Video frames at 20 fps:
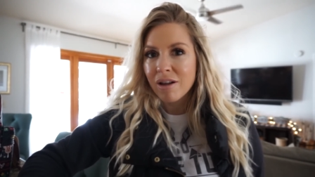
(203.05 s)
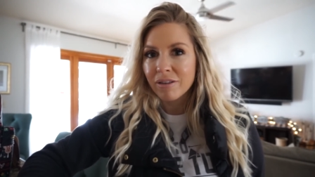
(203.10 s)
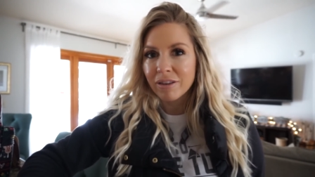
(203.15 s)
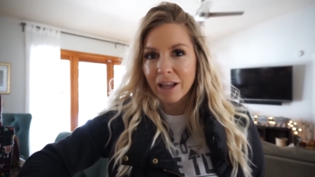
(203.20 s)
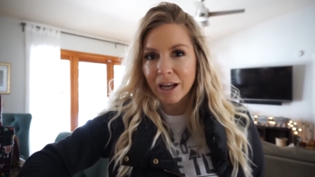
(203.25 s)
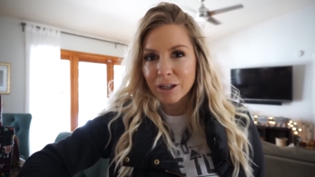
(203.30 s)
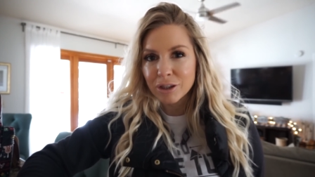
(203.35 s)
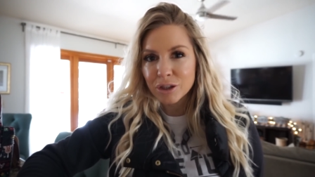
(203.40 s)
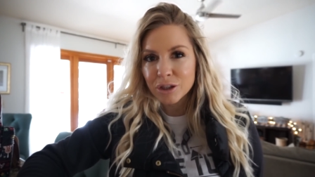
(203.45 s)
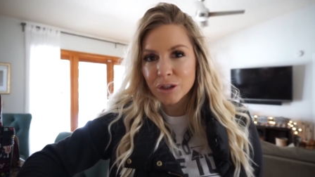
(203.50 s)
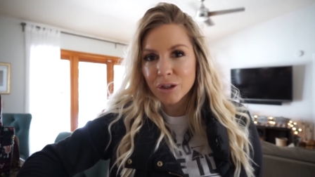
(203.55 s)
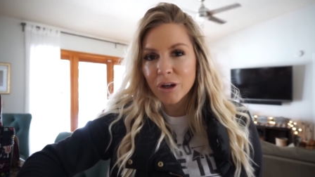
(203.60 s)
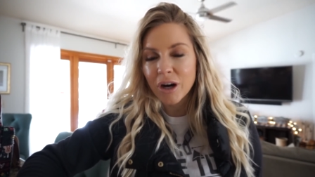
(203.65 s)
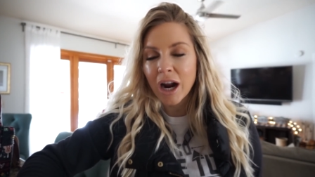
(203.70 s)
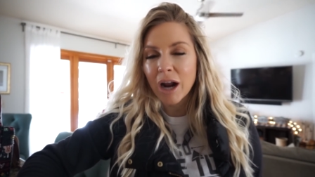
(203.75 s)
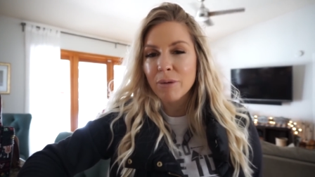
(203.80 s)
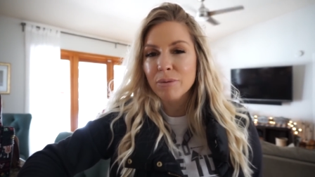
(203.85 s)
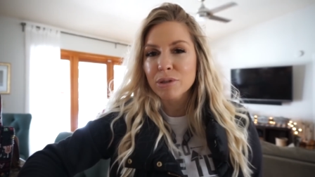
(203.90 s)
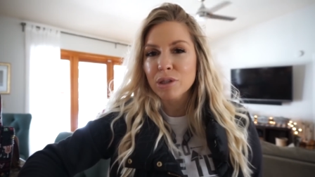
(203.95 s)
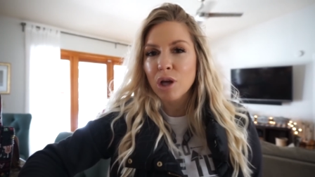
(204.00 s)
Last year,
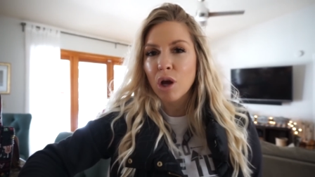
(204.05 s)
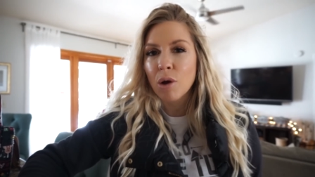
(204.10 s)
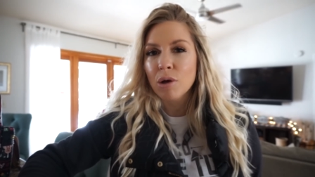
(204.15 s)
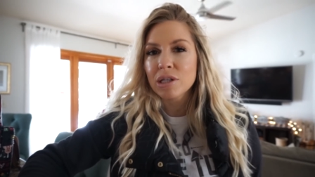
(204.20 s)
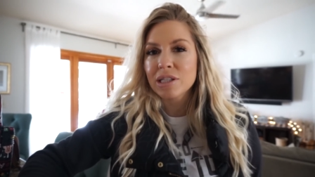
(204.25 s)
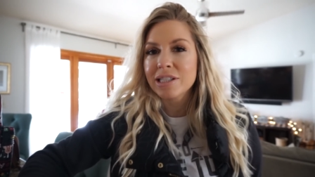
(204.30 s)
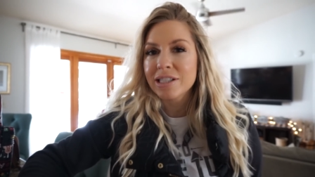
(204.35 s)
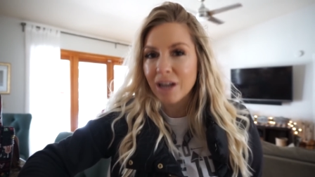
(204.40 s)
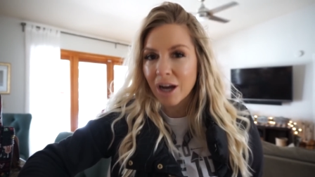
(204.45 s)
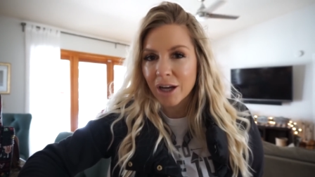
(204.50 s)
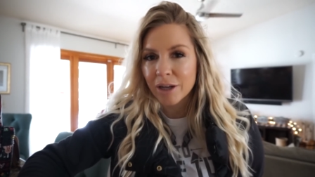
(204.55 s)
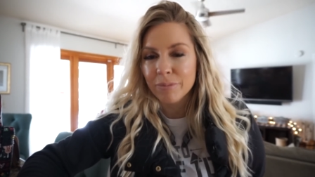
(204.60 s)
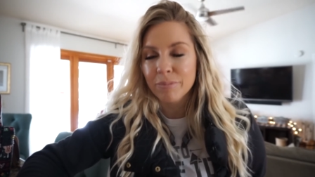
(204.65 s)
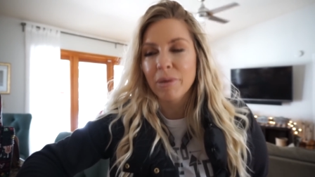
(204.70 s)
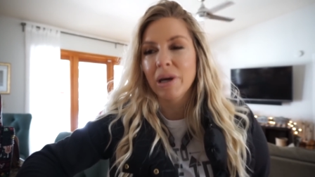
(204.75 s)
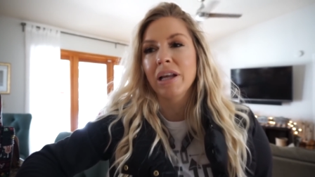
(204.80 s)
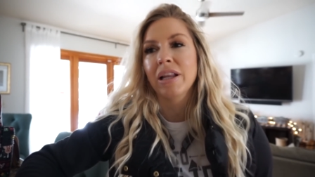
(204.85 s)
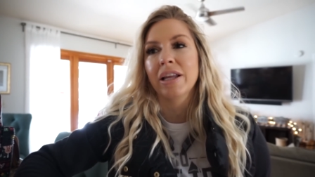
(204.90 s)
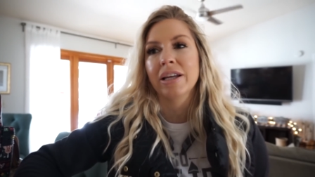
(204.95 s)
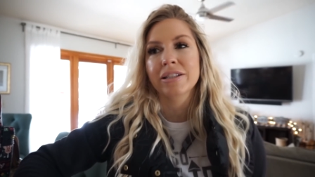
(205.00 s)
I was done
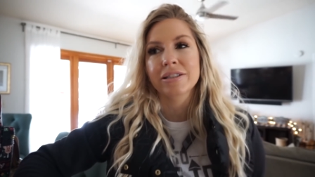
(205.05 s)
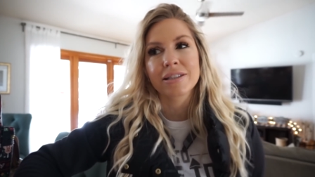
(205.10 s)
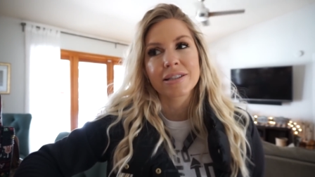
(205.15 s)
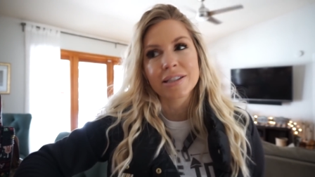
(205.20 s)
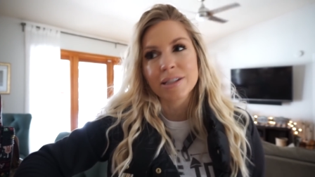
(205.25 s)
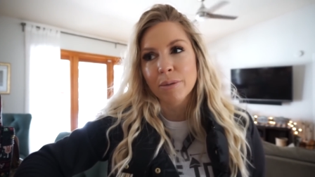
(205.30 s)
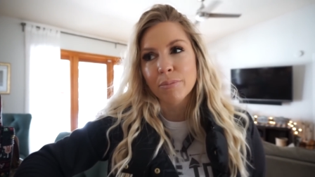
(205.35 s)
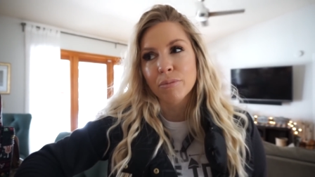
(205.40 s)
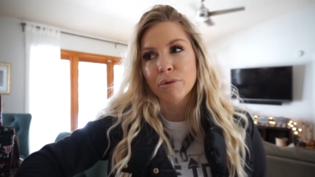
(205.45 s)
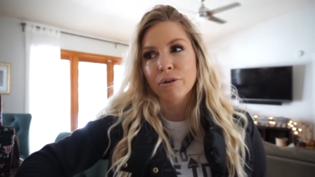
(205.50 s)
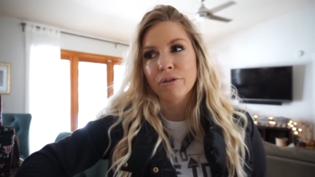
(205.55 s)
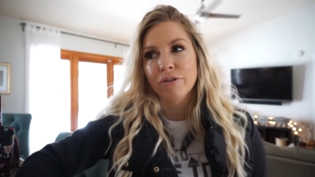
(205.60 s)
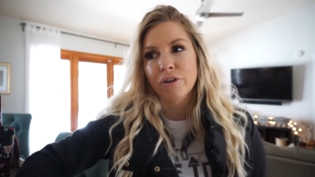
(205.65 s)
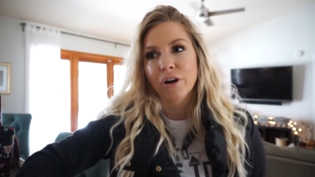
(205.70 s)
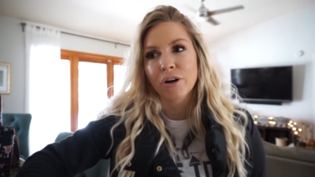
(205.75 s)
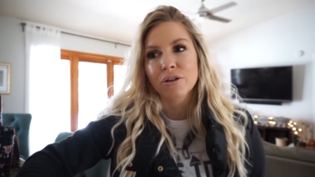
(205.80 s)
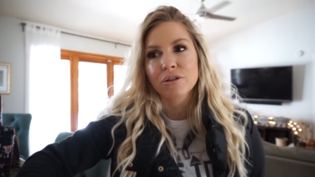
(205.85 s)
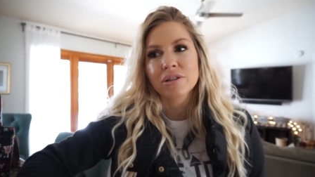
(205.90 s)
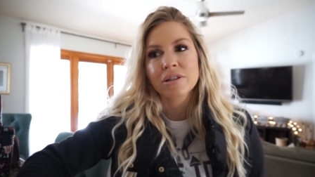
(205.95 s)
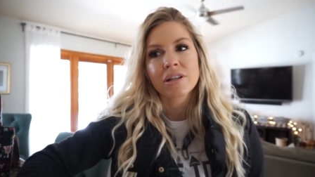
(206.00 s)
by like December
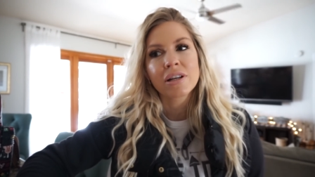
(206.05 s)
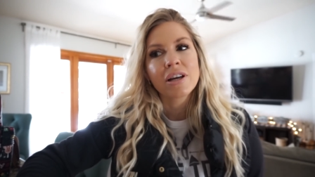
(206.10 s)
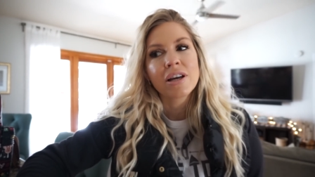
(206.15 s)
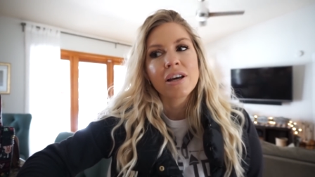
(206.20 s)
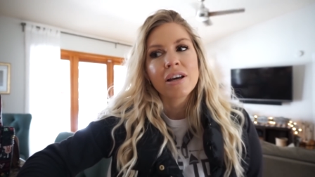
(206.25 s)
1st.